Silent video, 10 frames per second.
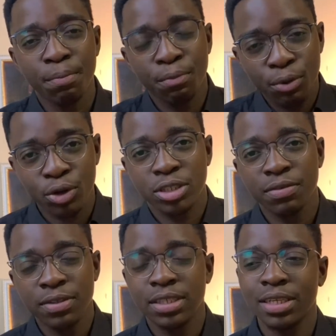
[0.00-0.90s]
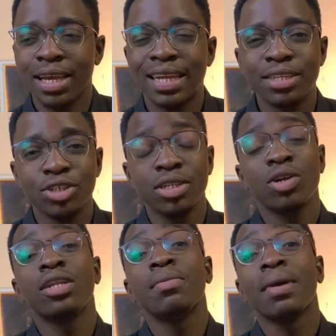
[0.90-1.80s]
productivity, and
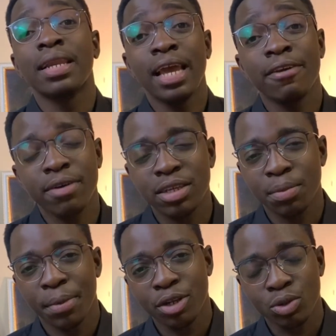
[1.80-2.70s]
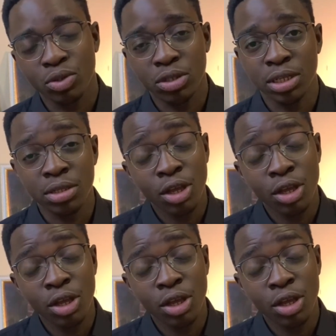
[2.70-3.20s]
generally my life as a medical student.